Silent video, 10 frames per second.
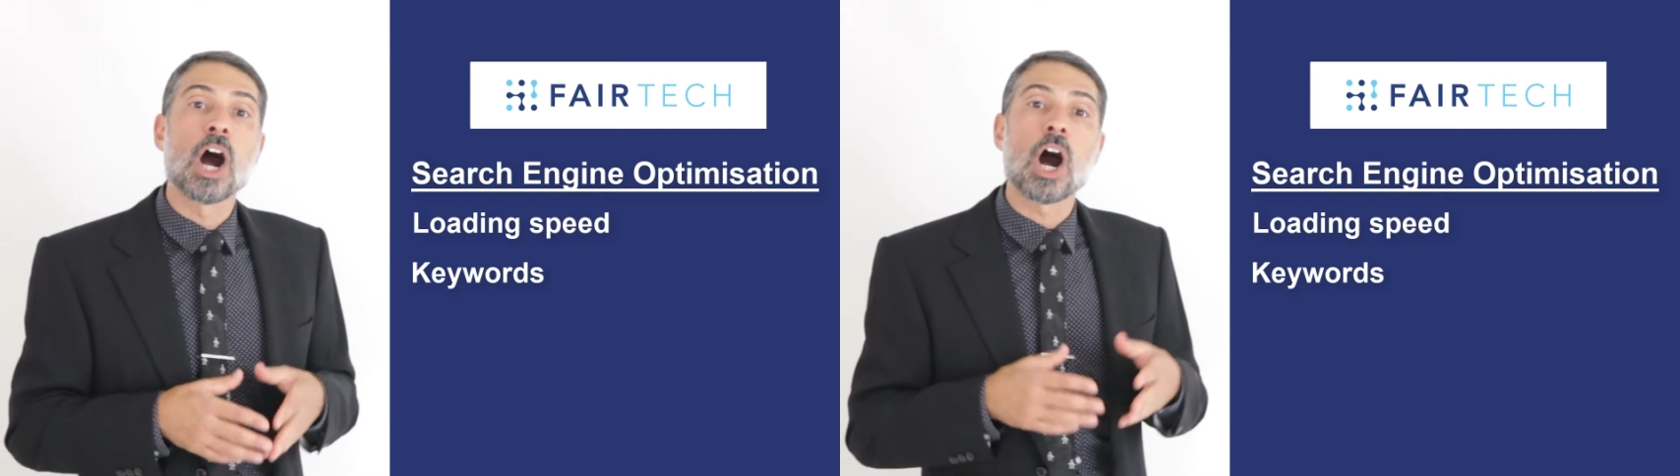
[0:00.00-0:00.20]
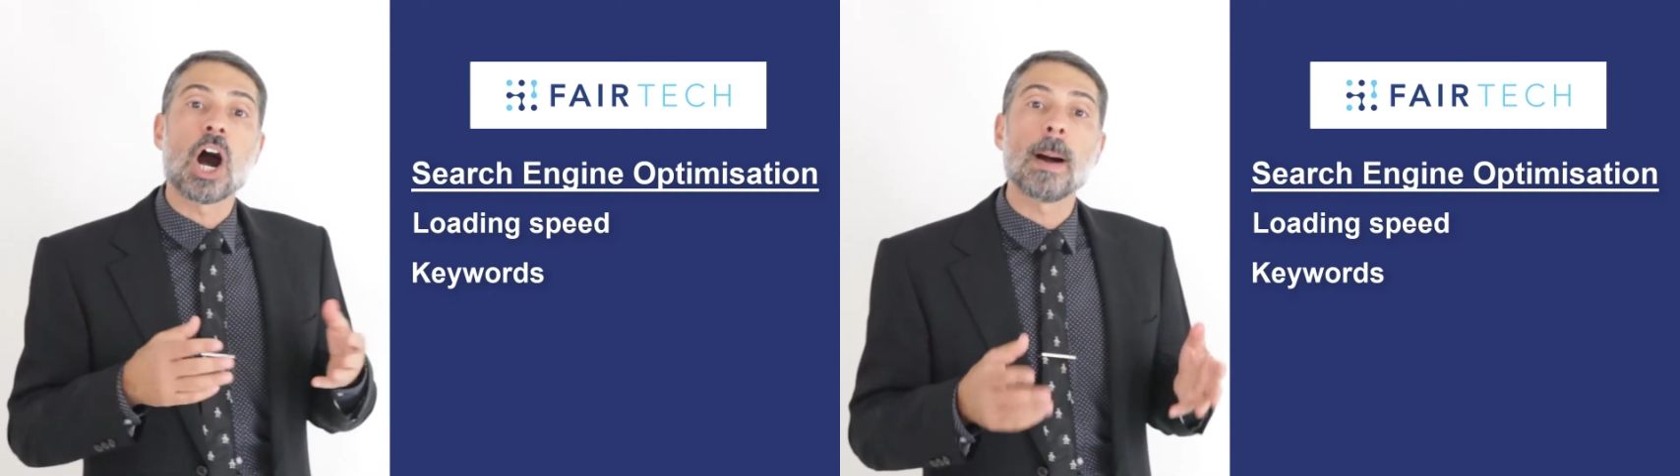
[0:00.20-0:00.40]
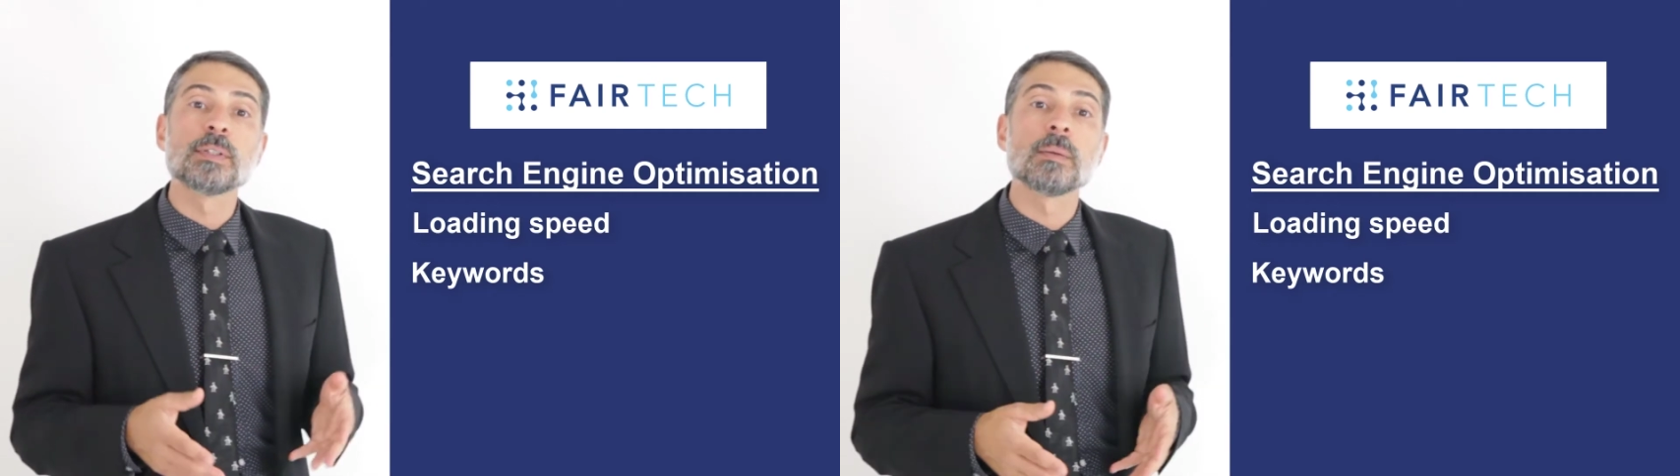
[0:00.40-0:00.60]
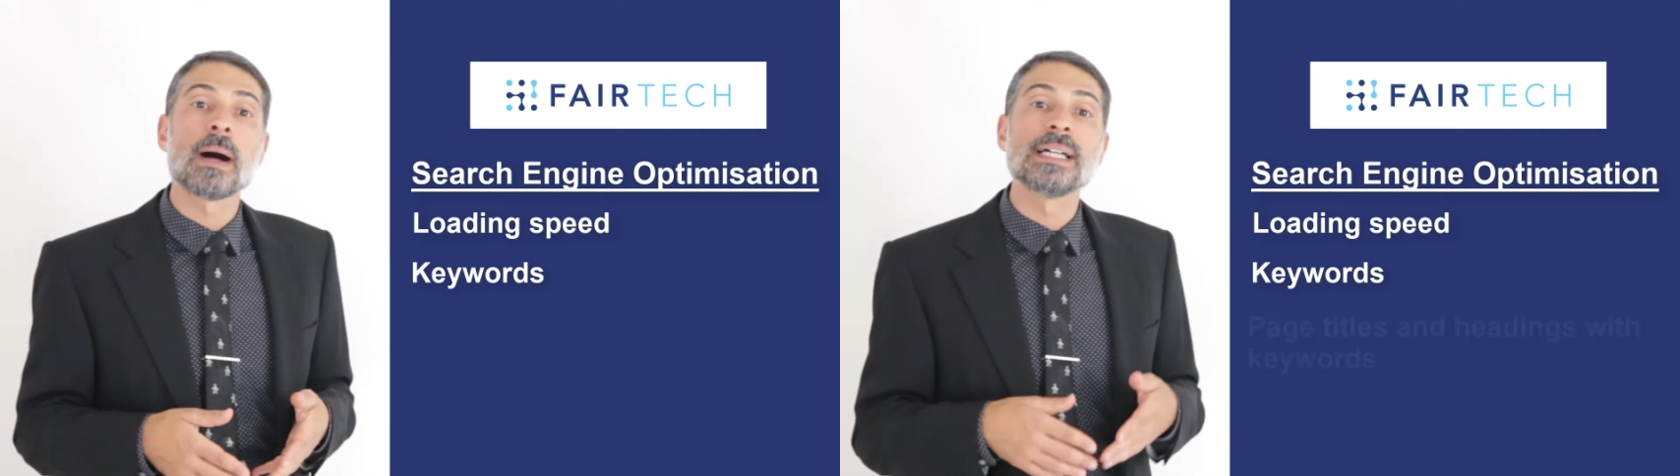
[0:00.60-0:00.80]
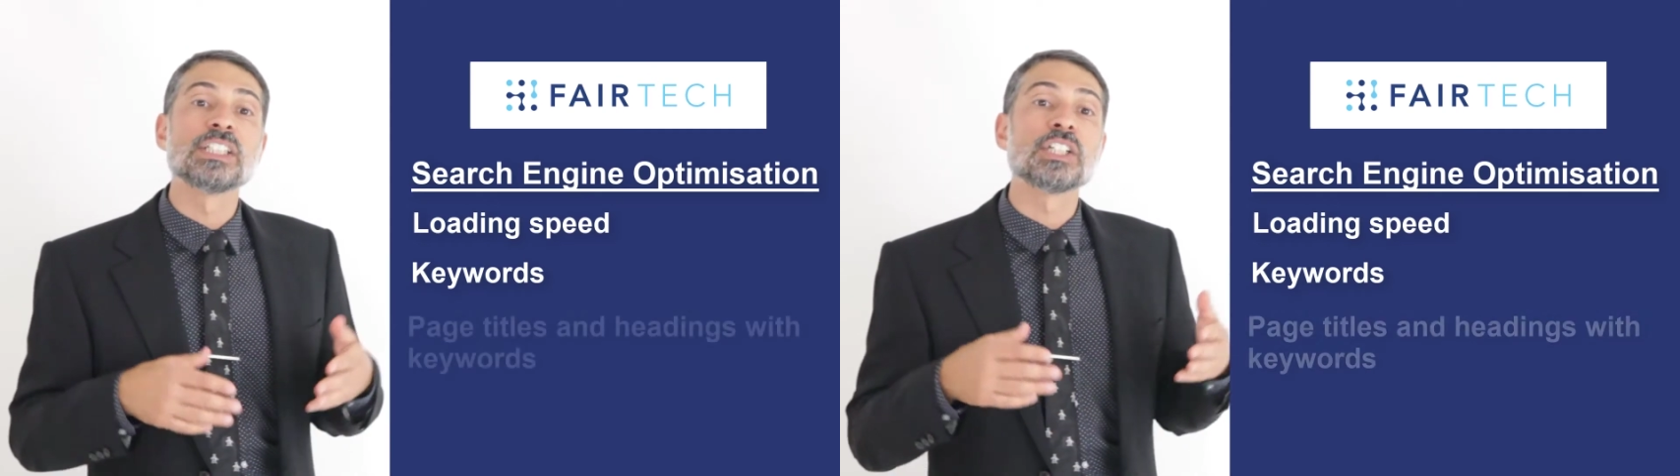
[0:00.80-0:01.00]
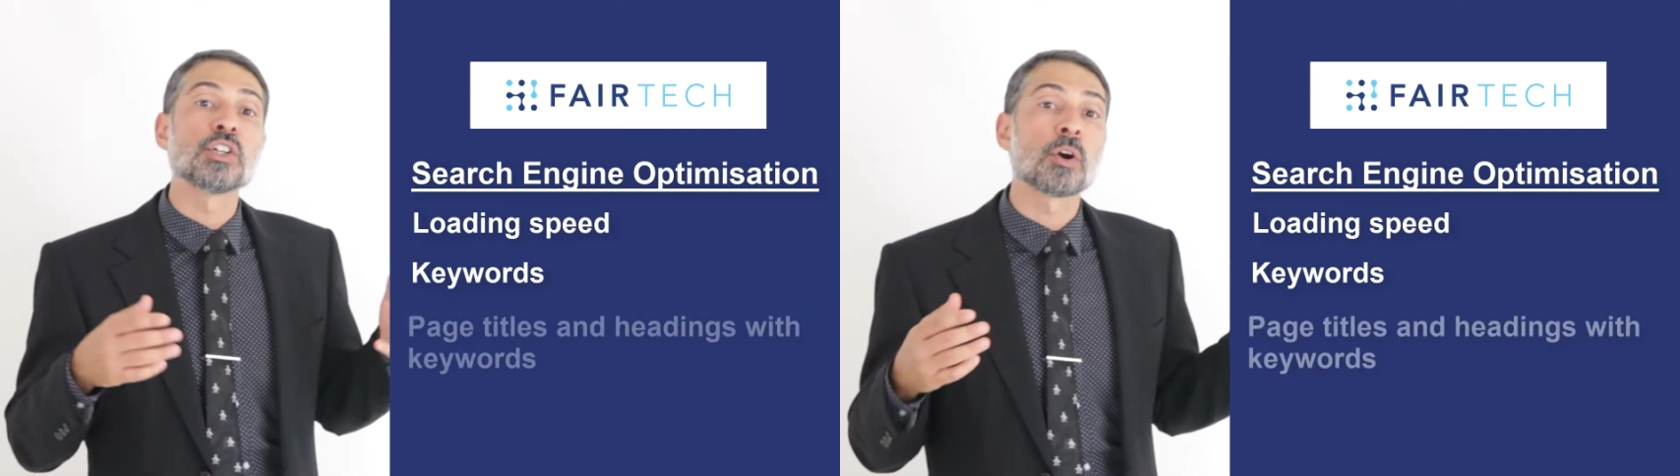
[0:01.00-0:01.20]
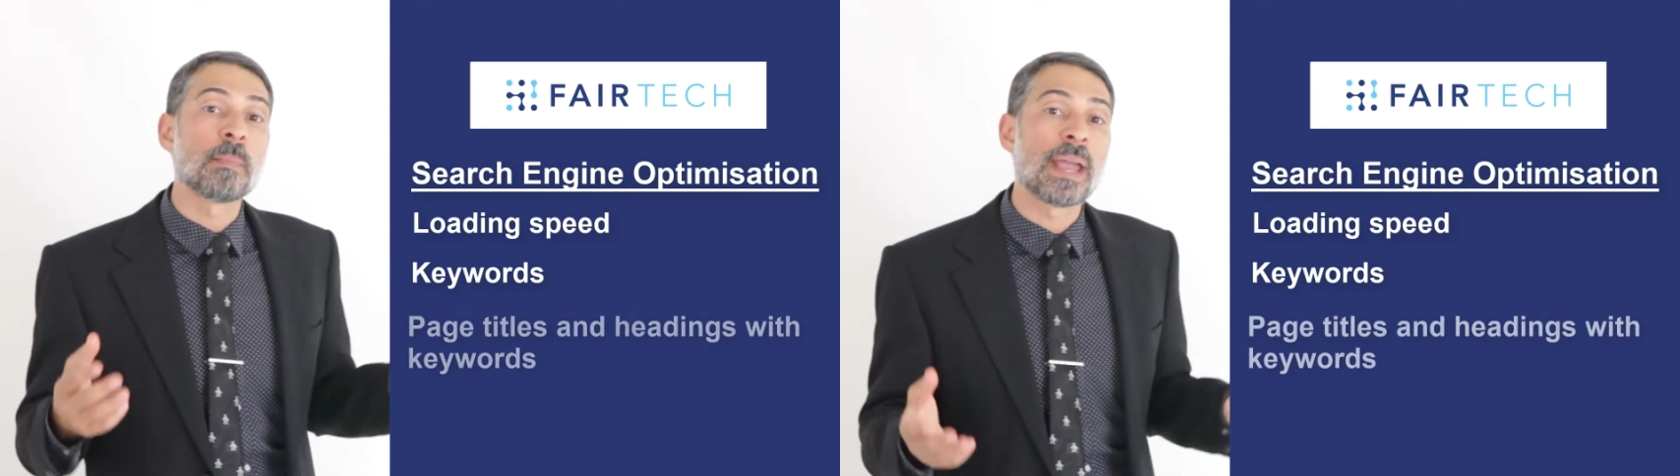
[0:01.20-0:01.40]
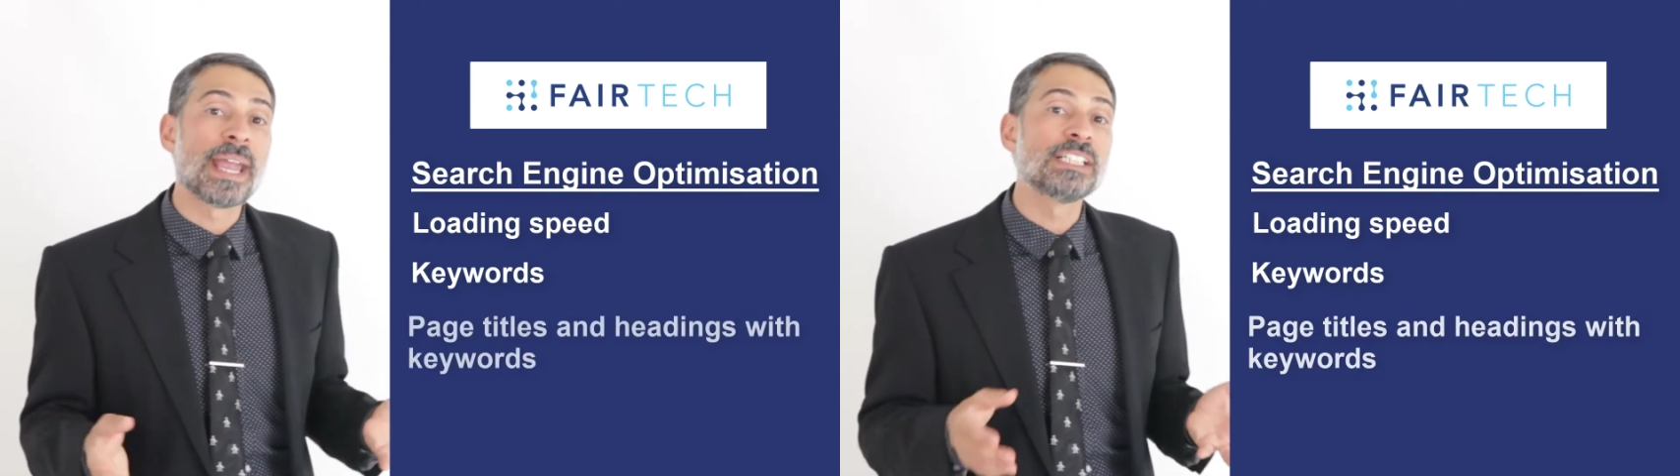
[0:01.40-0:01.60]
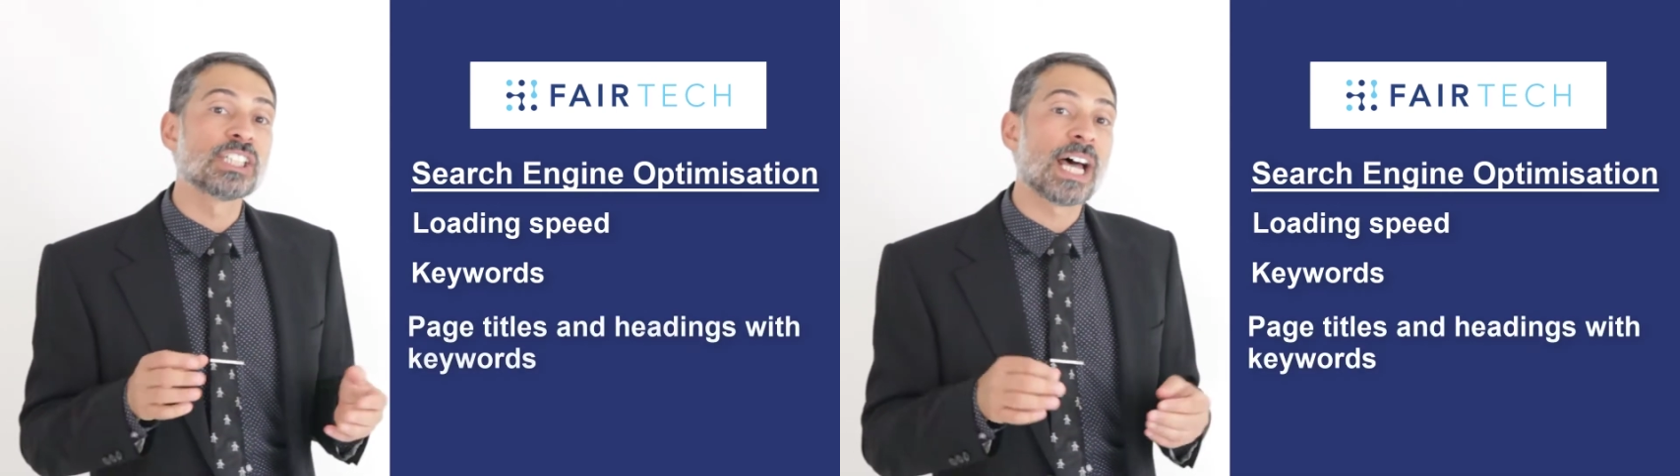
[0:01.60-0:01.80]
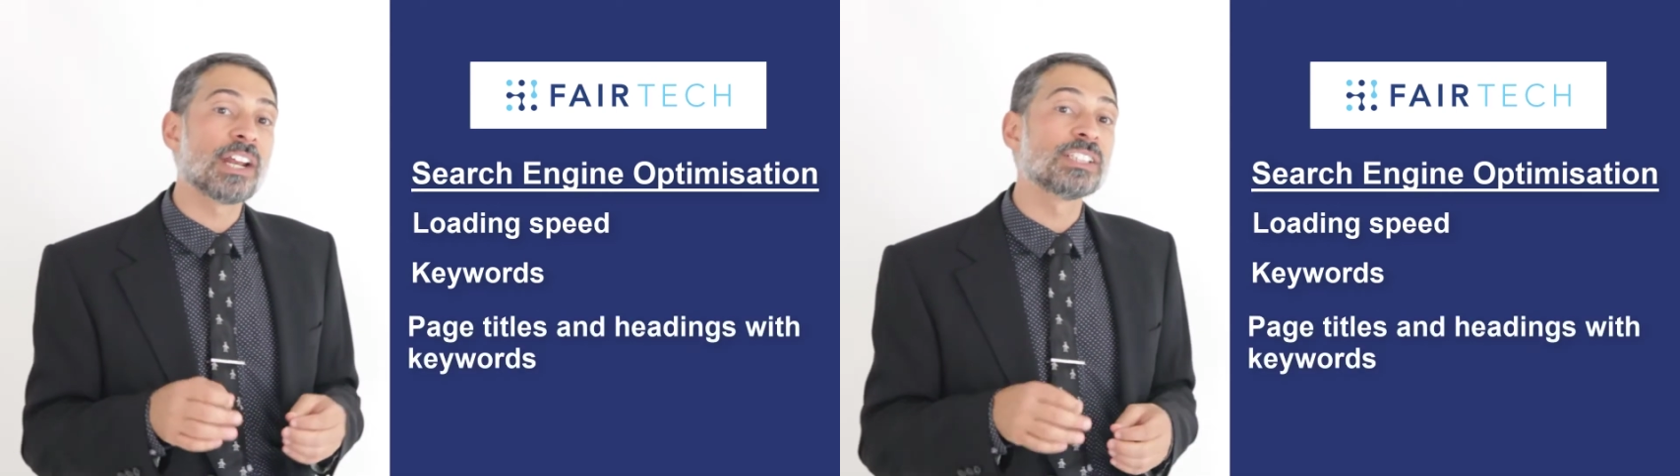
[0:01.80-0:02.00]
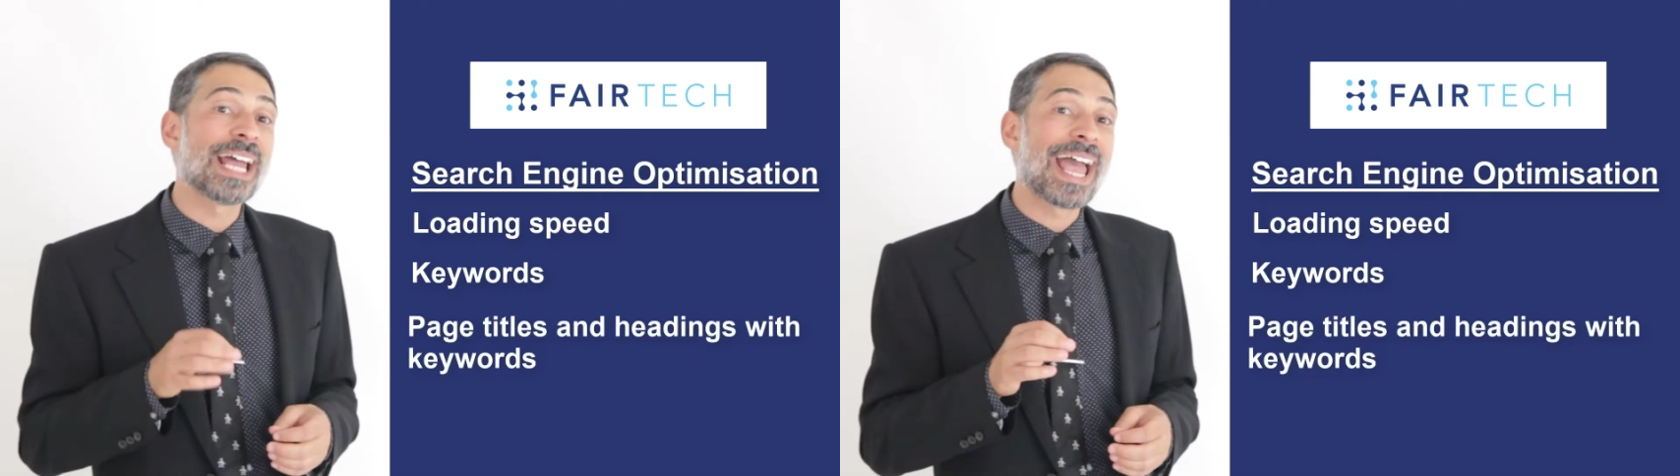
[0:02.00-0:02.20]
optimizing your page titles